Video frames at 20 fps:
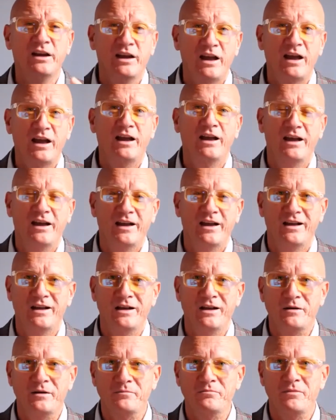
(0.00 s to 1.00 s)

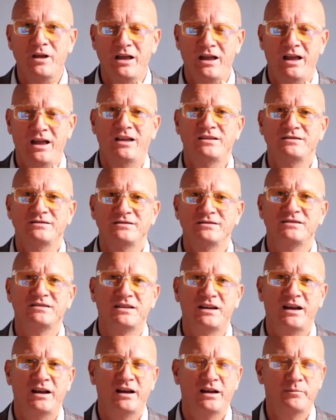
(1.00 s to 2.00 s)
and
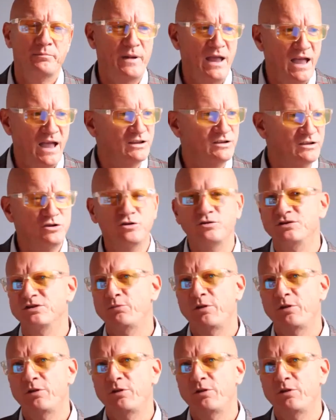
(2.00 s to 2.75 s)
bad news.